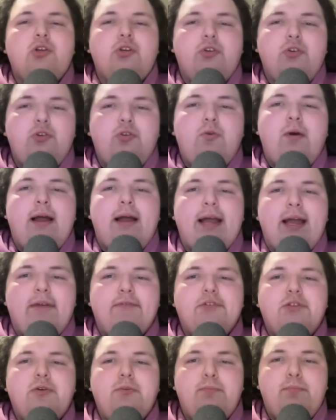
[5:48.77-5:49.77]
You
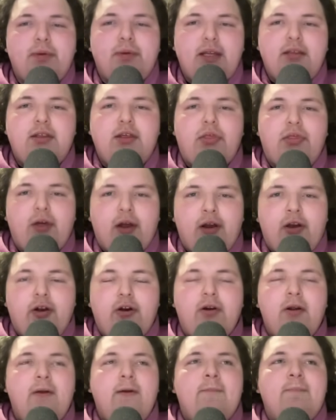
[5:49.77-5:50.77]
have to beat the
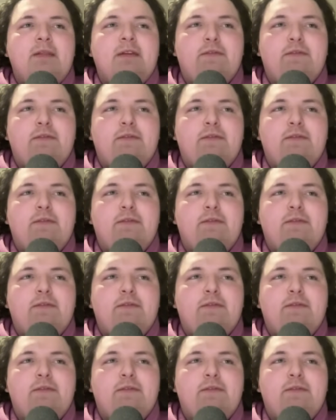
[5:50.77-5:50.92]
Thunder